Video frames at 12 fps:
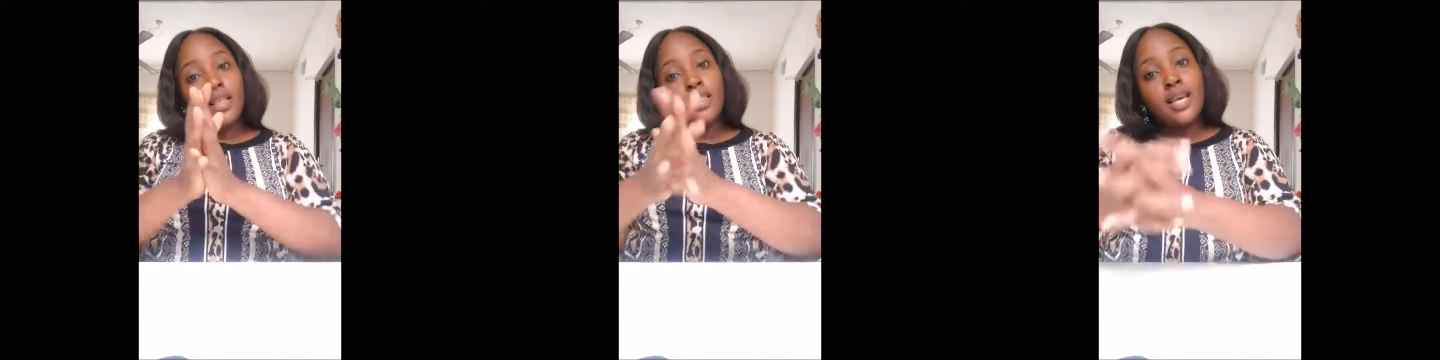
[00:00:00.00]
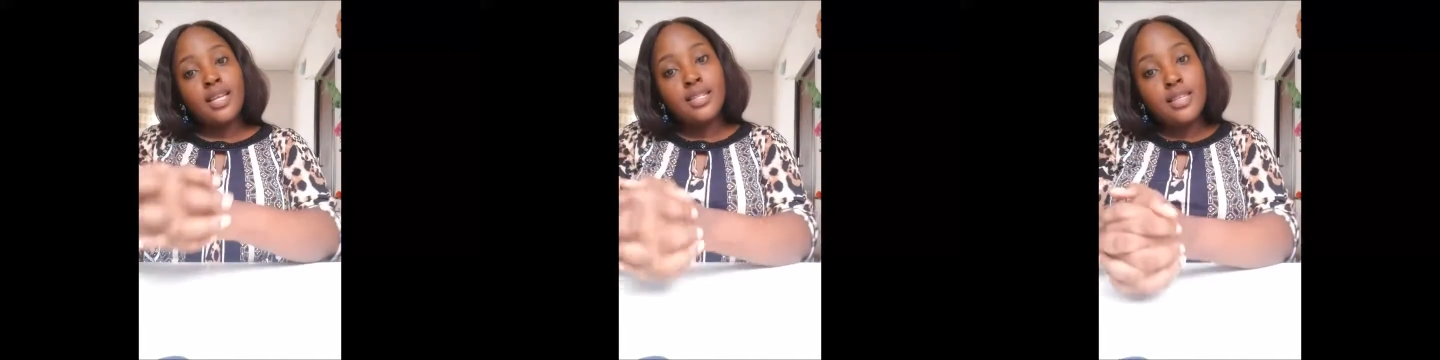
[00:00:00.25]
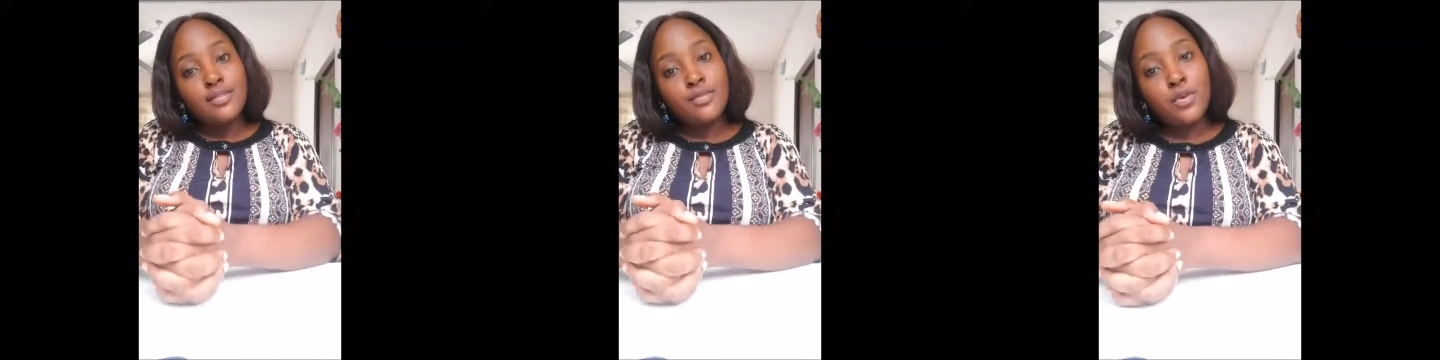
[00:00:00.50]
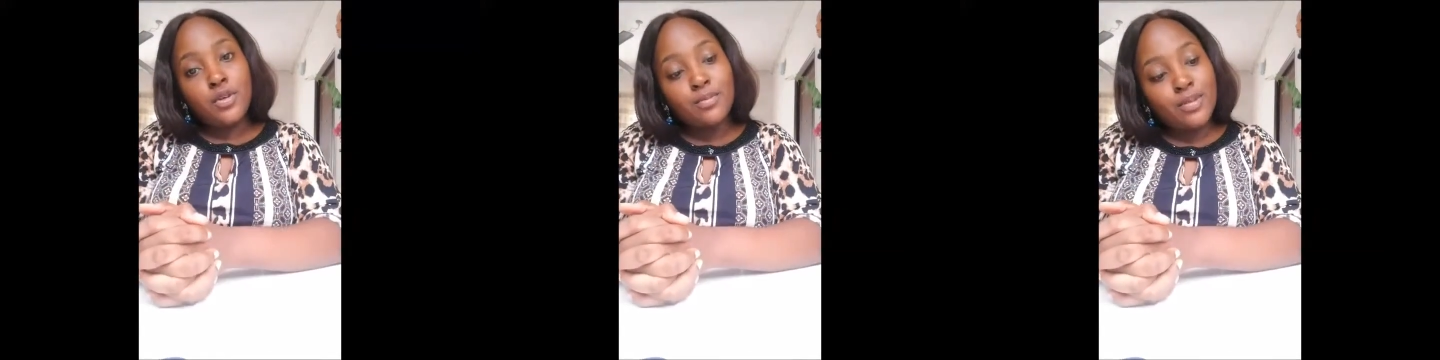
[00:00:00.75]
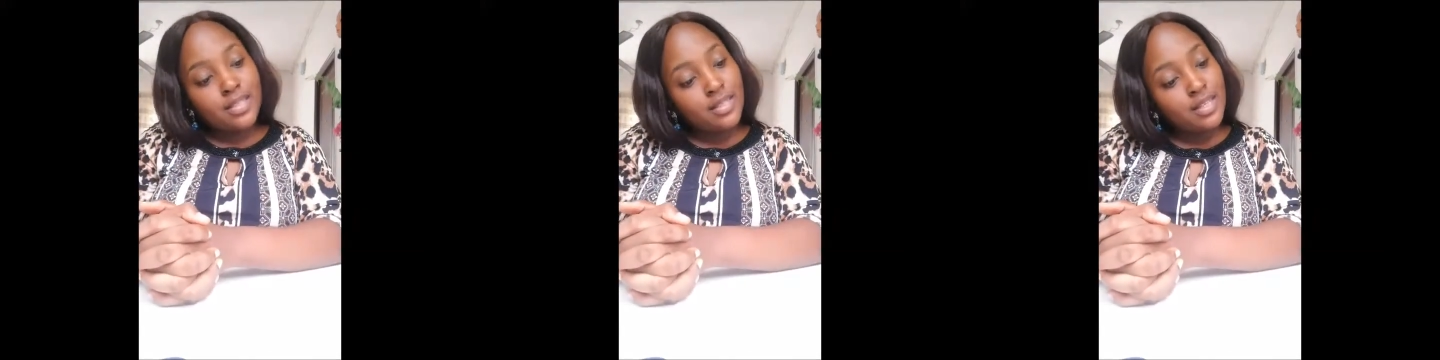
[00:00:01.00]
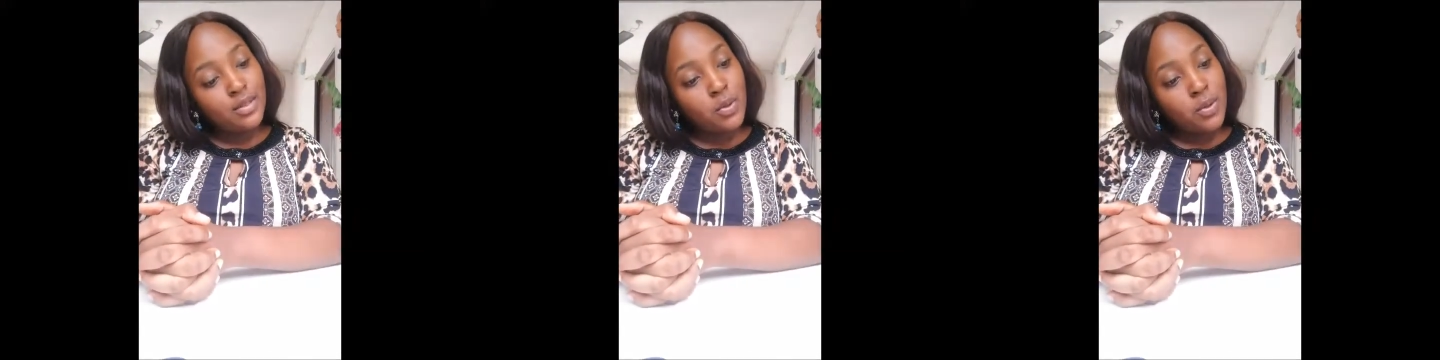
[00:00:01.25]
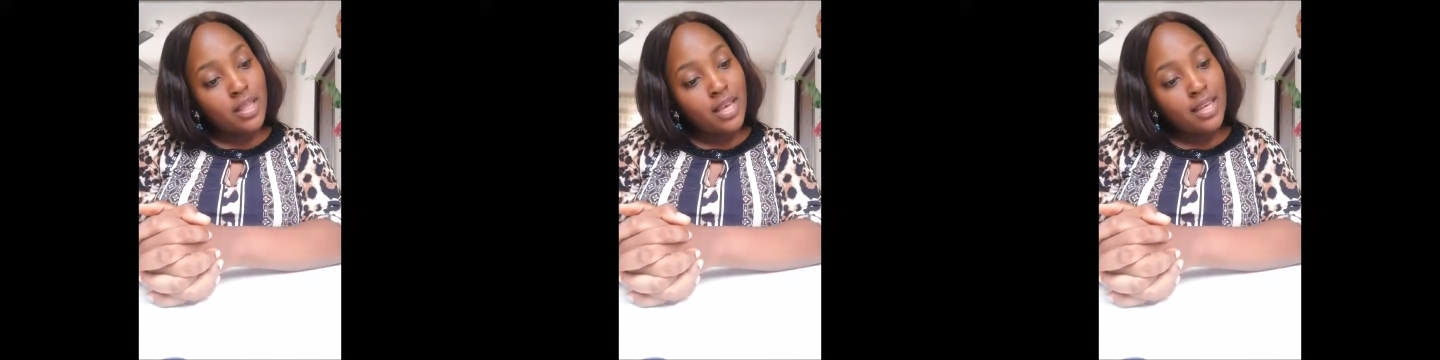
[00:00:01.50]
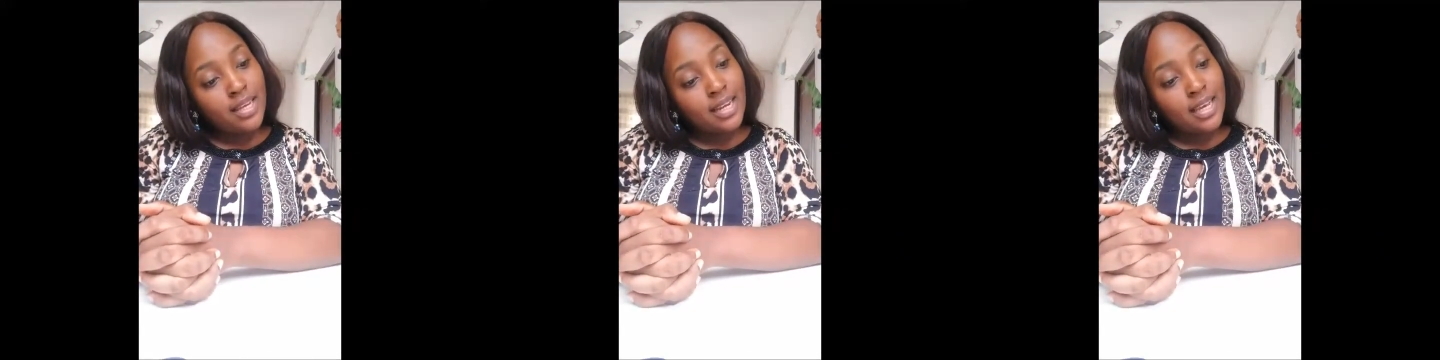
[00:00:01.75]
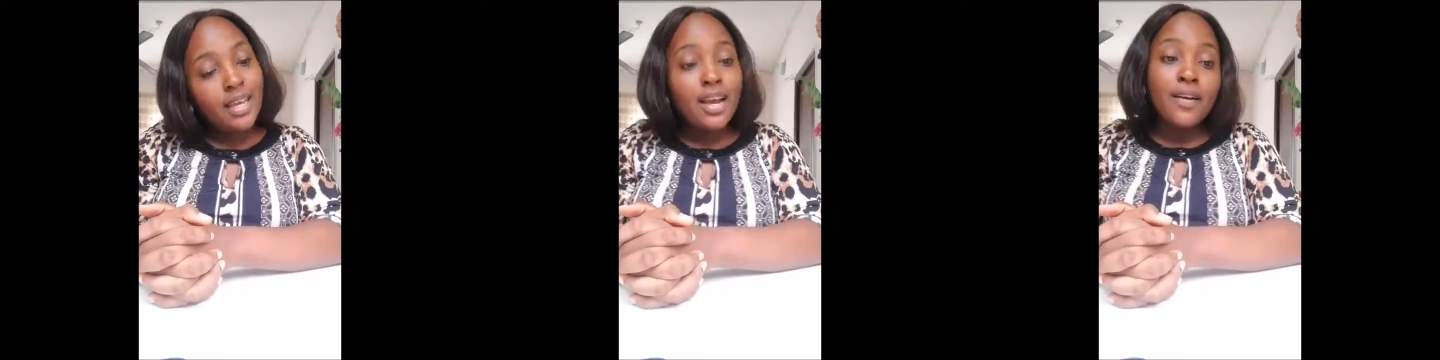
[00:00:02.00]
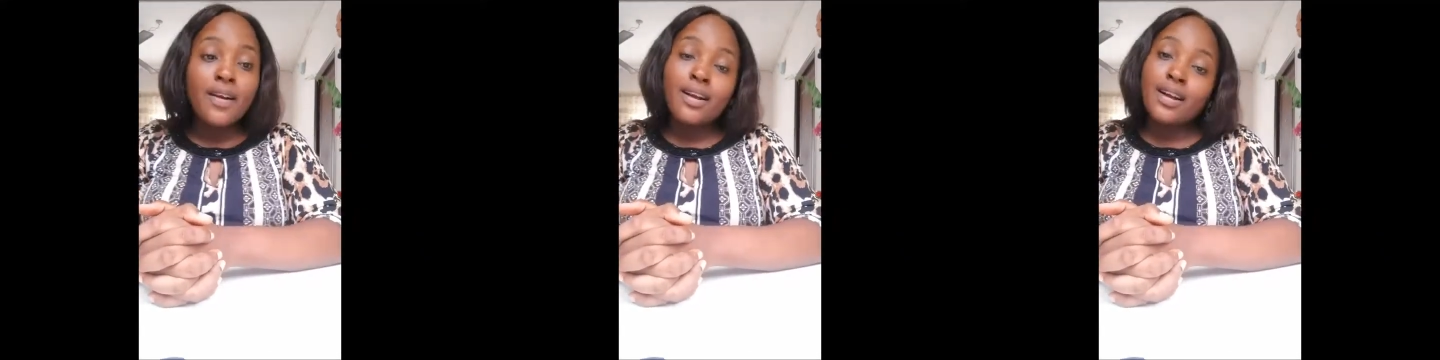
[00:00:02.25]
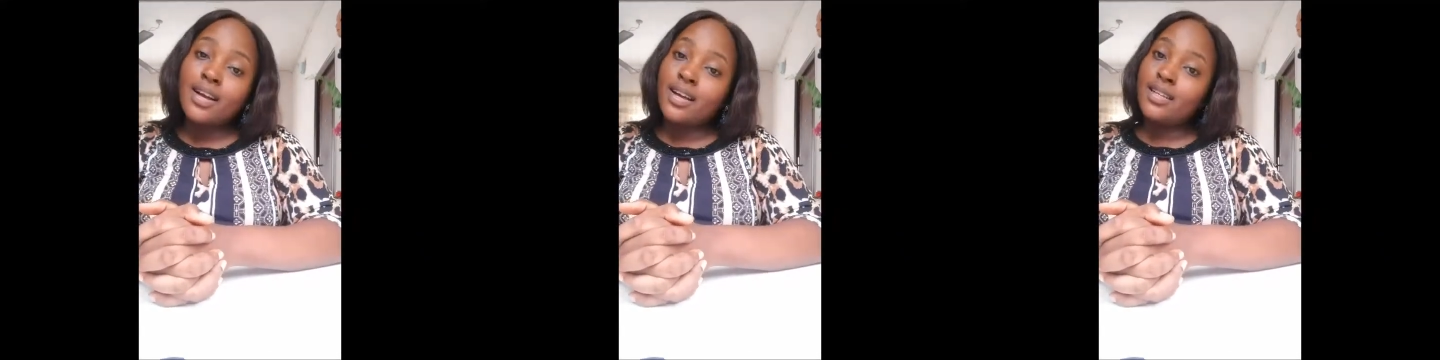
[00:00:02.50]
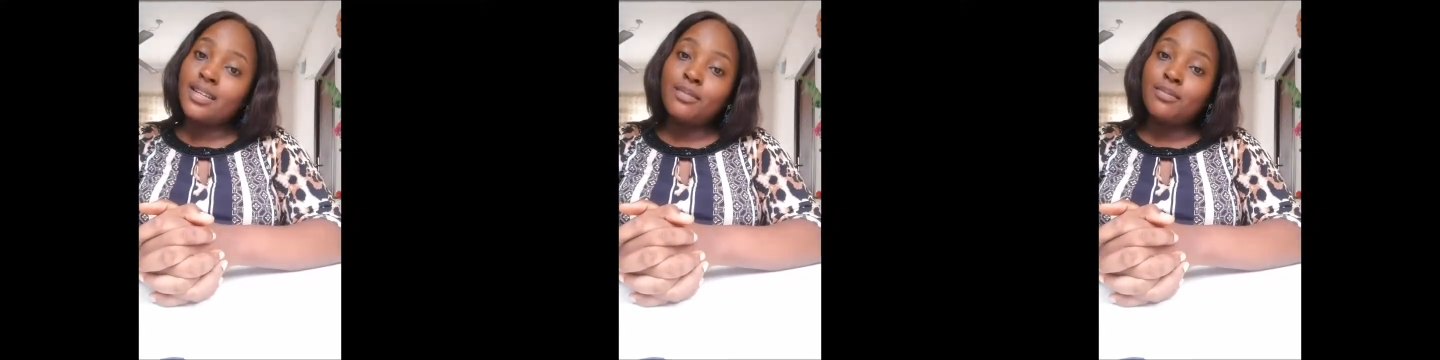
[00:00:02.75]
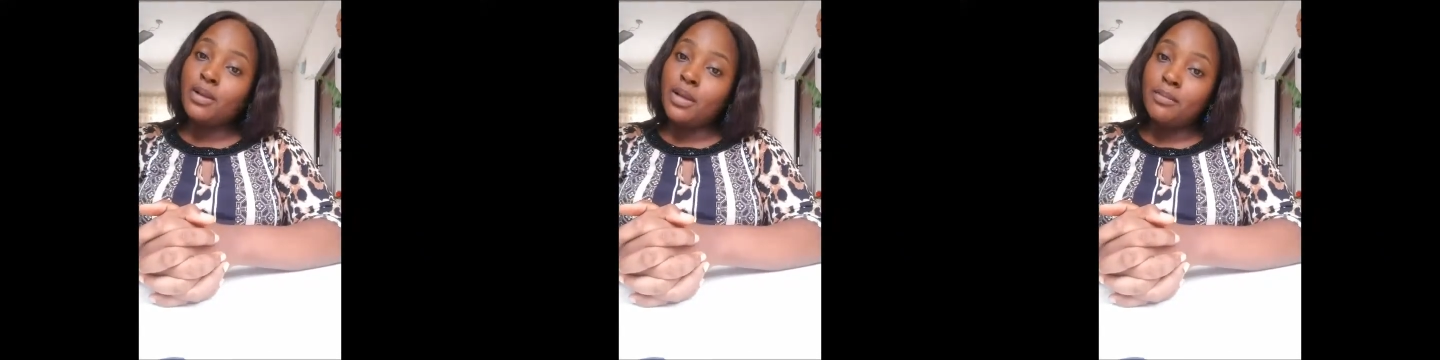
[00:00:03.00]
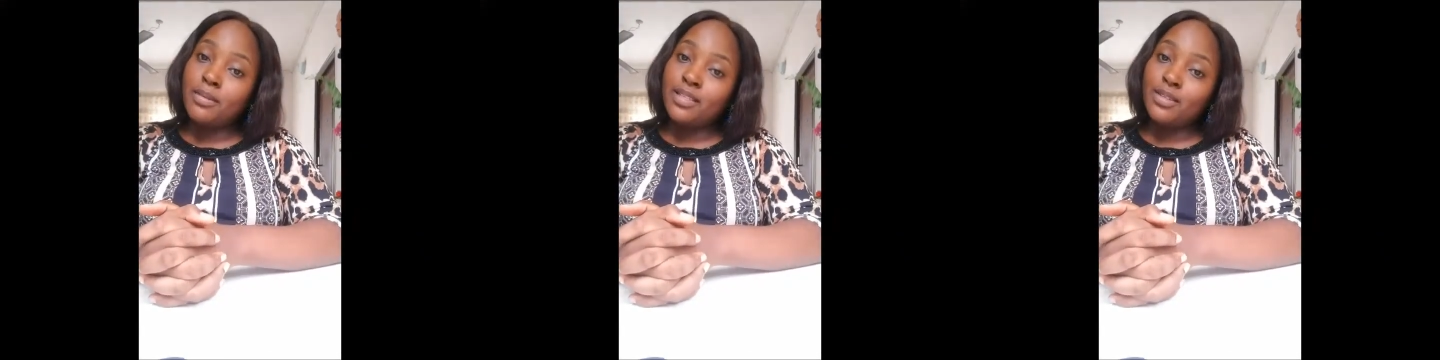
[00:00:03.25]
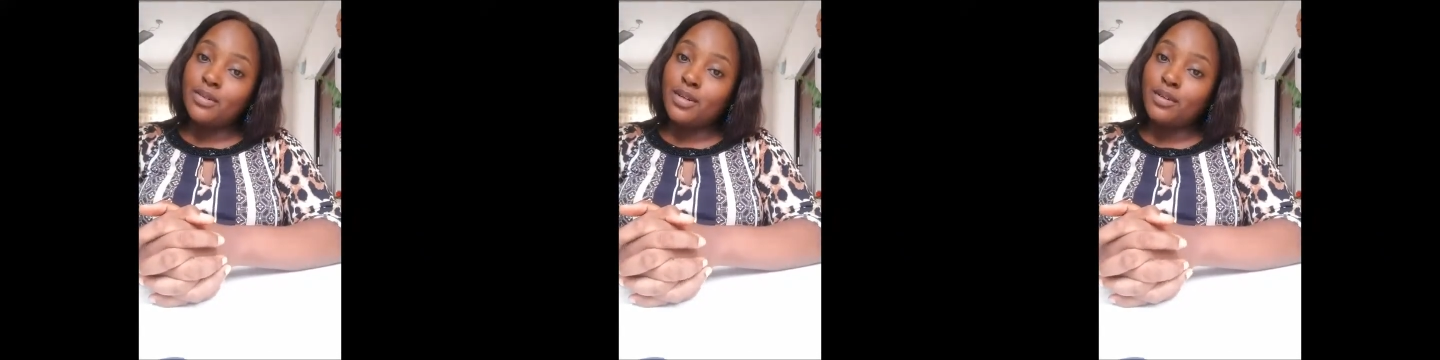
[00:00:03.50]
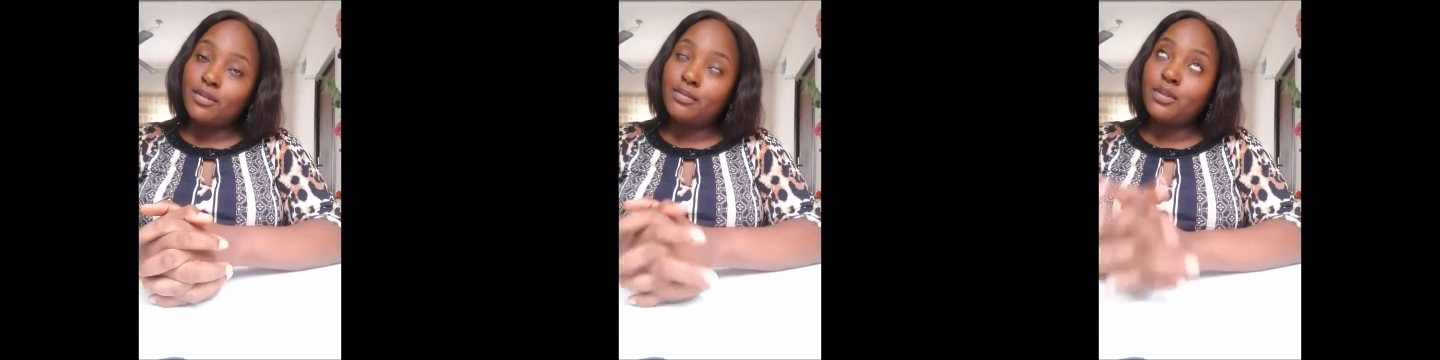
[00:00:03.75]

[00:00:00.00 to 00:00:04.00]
that is it for your bracelet holder in Ankara and in plain material.